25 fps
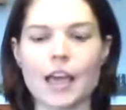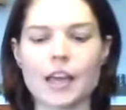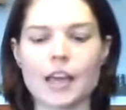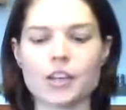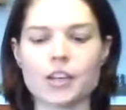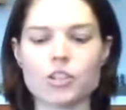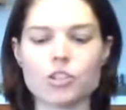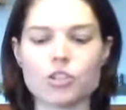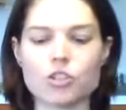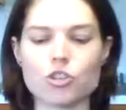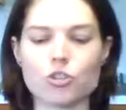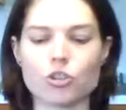
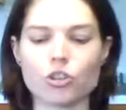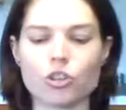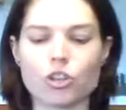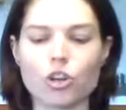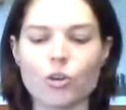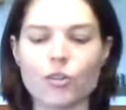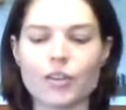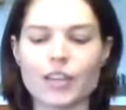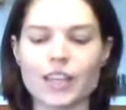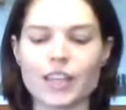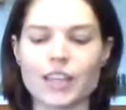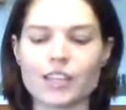and you're
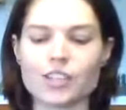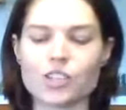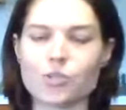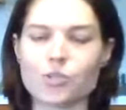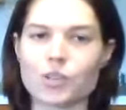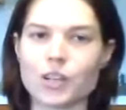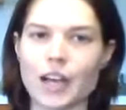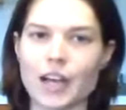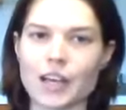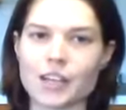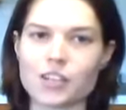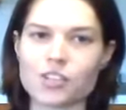going
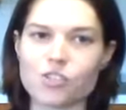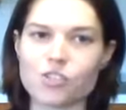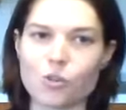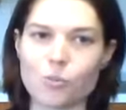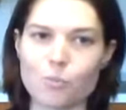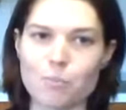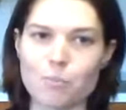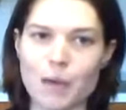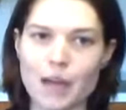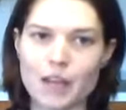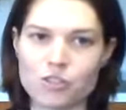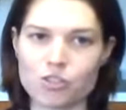into an
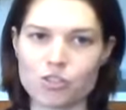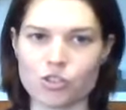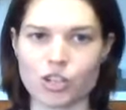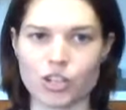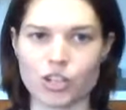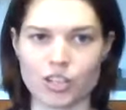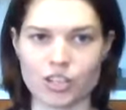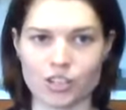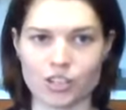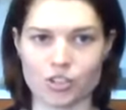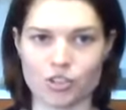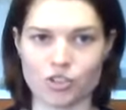
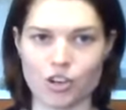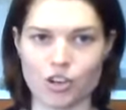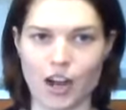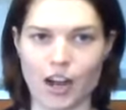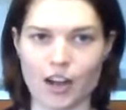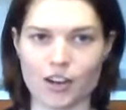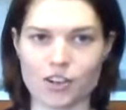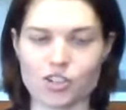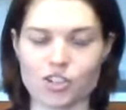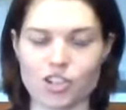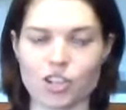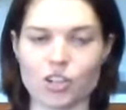isometric
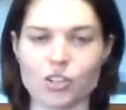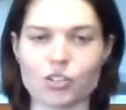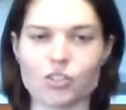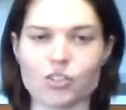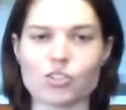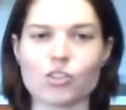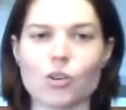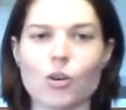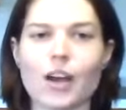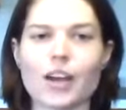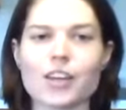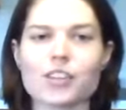contraction.
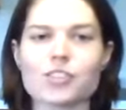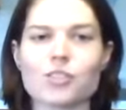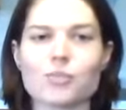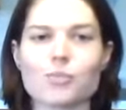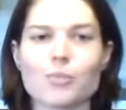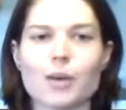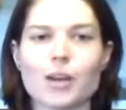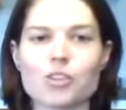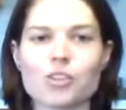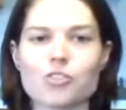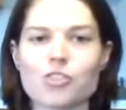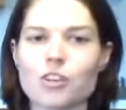So
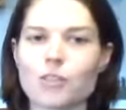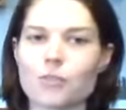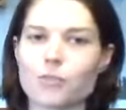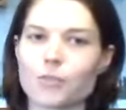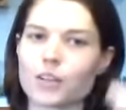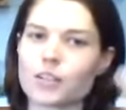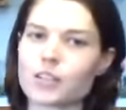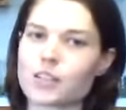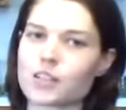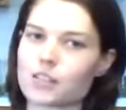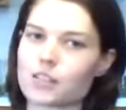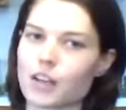isometric
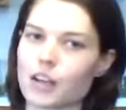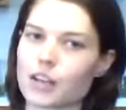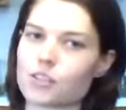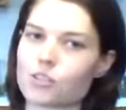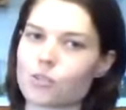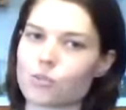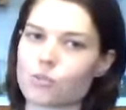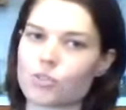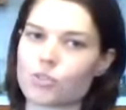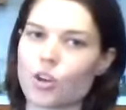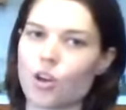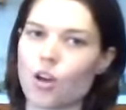versus
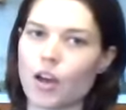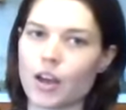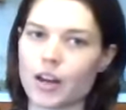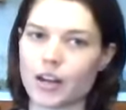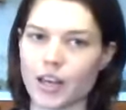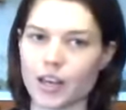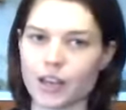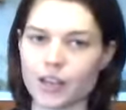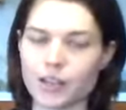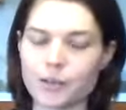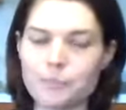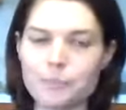
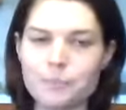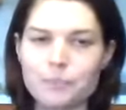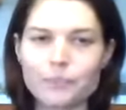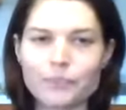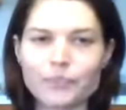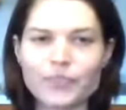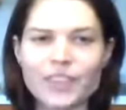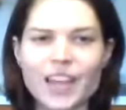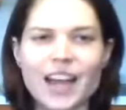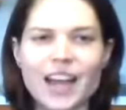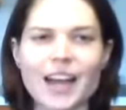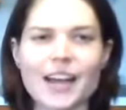isotonic.
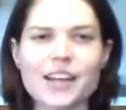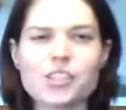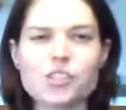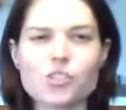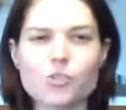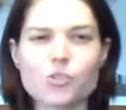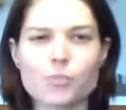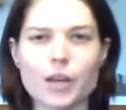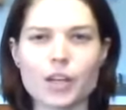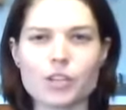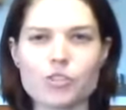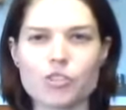
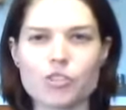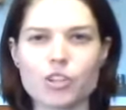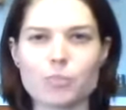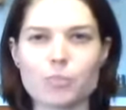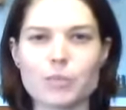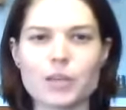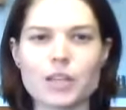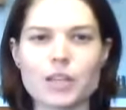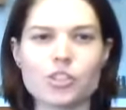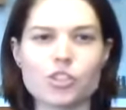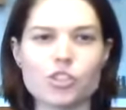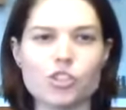Isometric
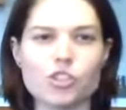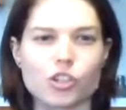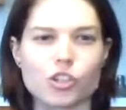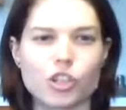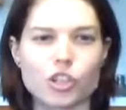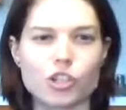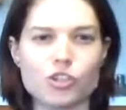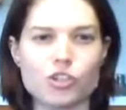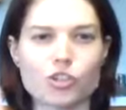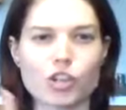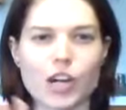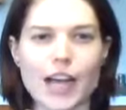means you're
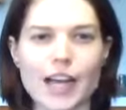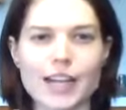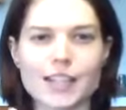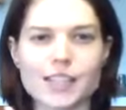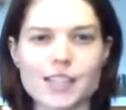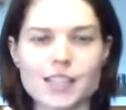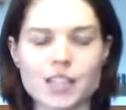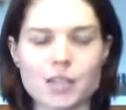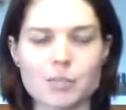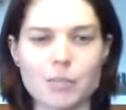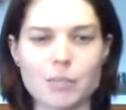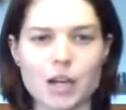
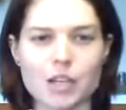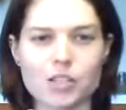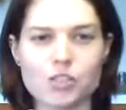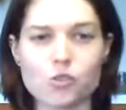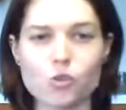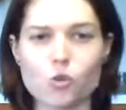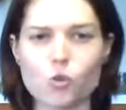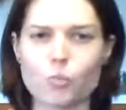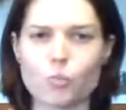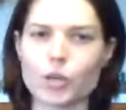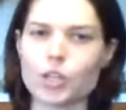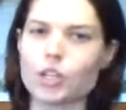contracting the
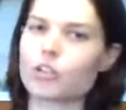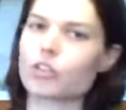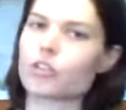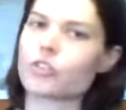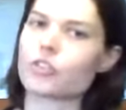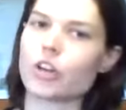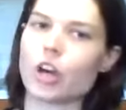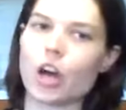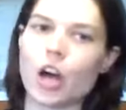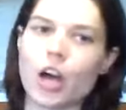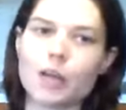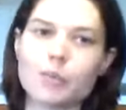muscle, but you're
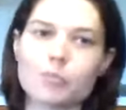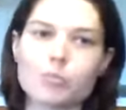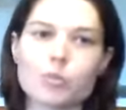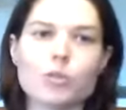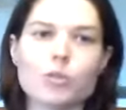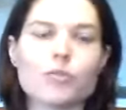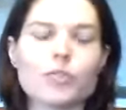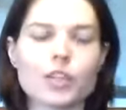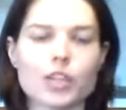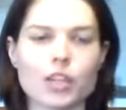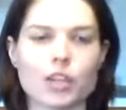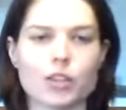not
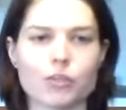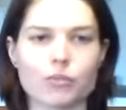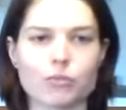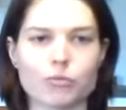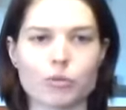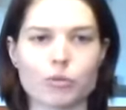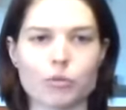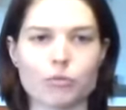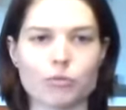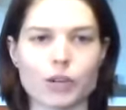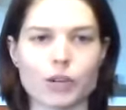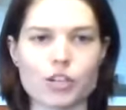moving it
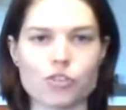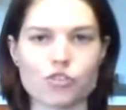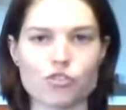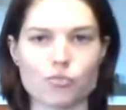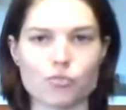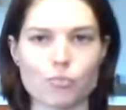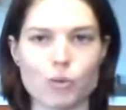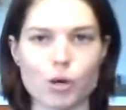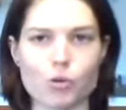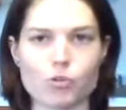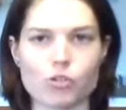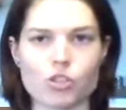through a range
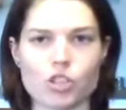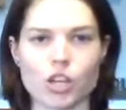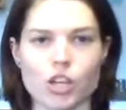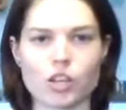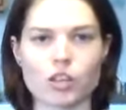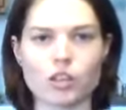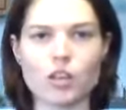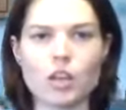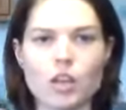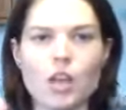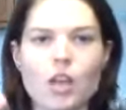of motion.